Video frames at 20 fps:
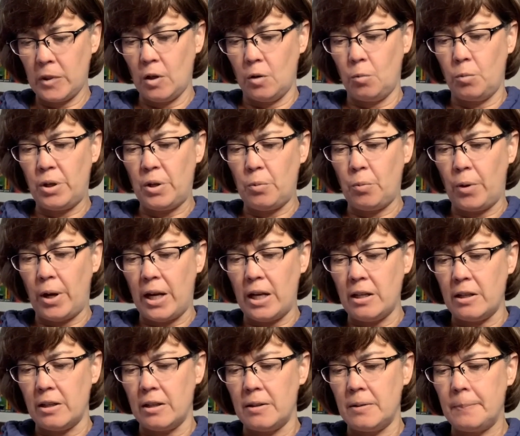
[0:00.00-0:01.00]
We
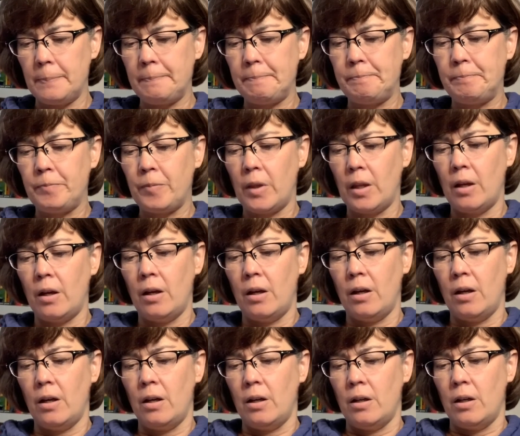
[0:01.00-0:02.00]
waited.
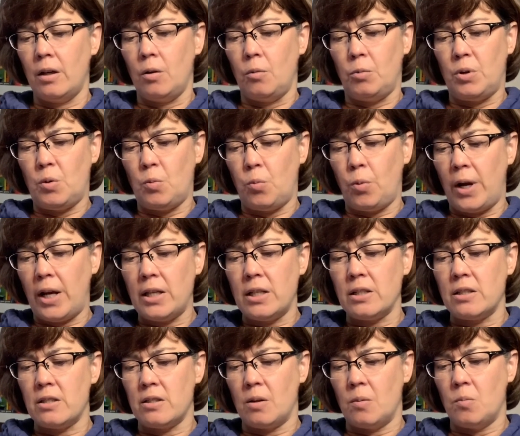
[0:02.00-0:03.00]
We waited
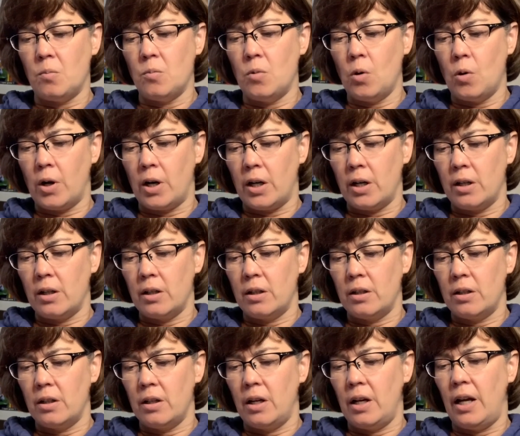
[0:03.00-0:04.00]
some more,
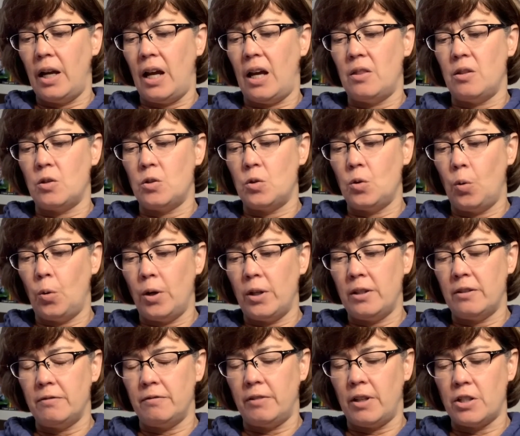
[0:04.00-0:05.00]
and the
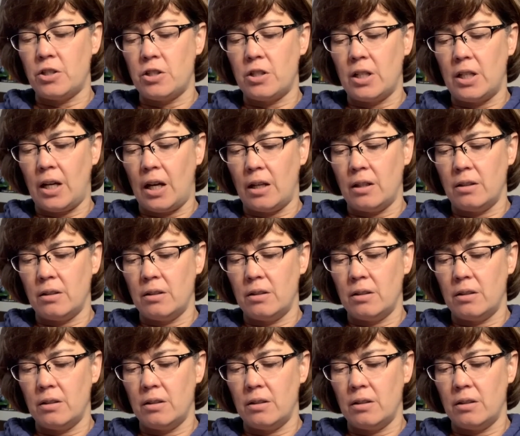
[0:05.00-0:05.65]
toilet flushed again,